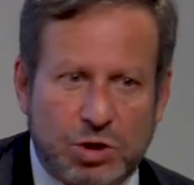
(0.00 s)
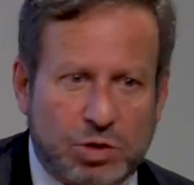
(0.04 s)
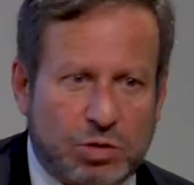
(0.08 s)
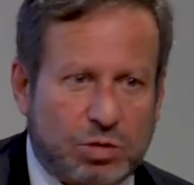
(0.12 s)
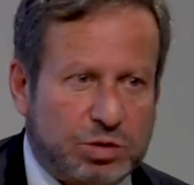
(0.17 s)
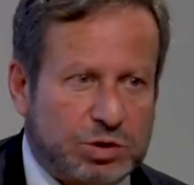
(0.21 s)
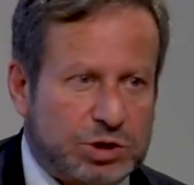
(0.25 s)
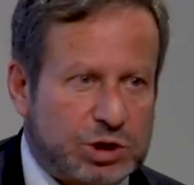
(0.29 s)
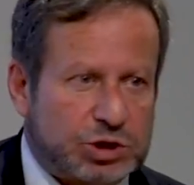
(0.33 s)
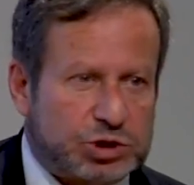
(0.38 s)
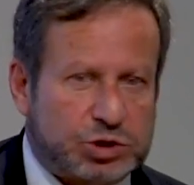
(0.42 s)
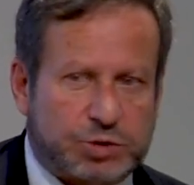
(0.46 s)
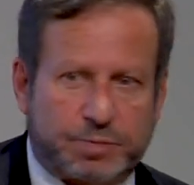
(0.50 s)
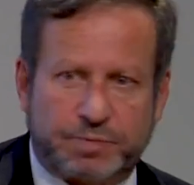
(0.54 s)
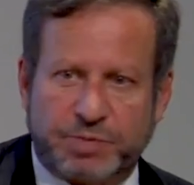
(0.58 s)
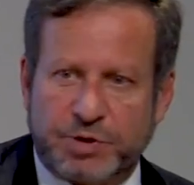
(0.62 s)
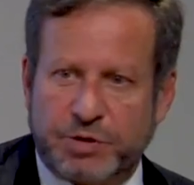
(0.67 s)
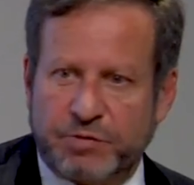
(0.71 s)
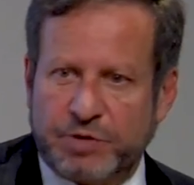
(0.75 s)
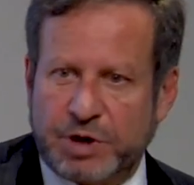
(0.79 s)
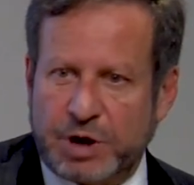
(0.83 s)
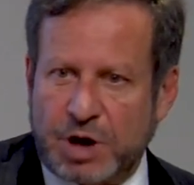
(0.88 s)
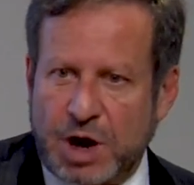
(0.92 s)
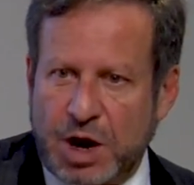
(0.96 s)
or
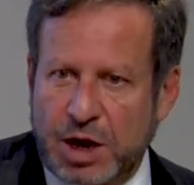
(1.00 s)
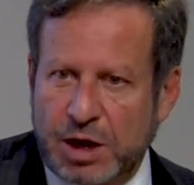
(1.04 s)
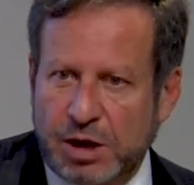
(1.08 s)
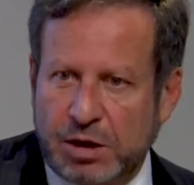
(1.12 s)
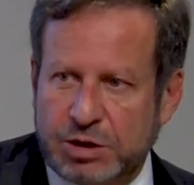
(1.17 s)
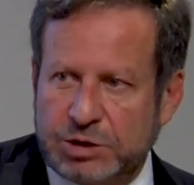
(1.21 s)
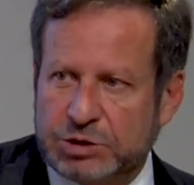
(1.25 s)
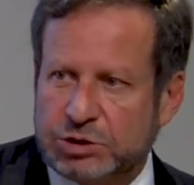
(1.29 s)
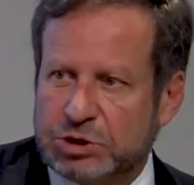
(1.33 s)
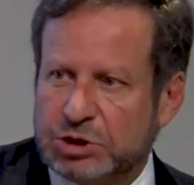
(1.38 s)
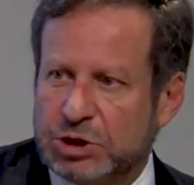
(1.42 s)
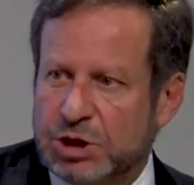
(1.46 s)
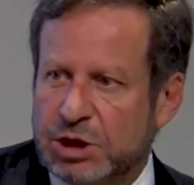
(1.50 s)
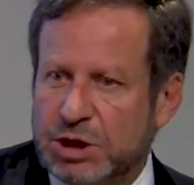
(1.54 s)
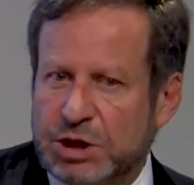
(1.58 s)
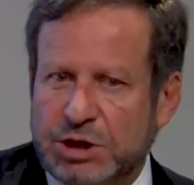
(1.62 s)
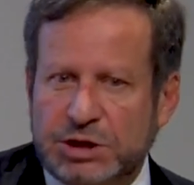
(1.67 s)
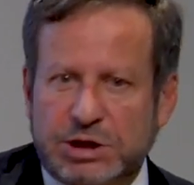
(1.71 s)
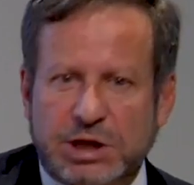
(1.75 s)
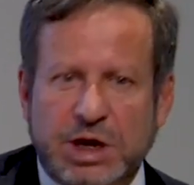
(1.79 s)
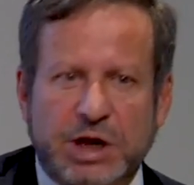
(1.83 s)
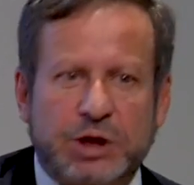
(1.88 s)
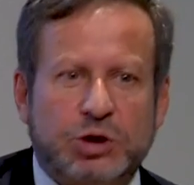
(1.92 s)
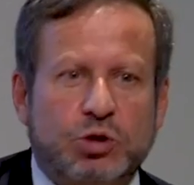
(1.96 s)
disappearing islands,
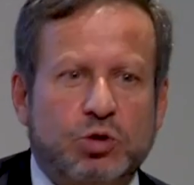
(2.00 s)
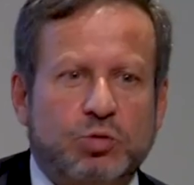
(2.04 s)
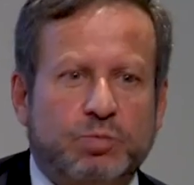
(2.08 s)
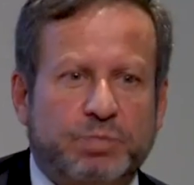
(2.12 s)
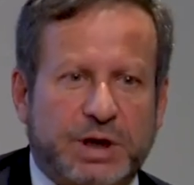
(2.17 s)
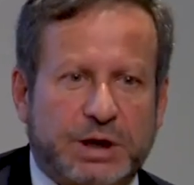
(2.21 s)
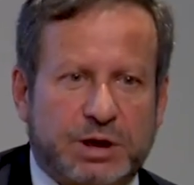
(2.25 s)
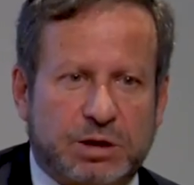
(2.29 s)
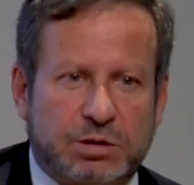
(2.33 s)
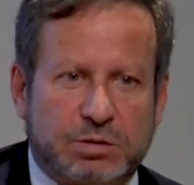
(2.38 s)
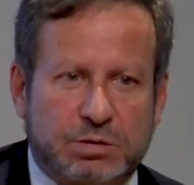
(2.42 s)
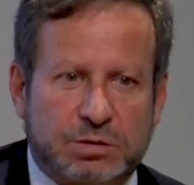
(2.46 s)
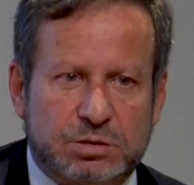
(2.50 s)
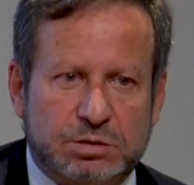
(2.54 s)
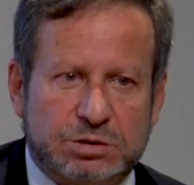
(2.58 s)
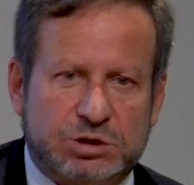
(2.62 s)
take your pick.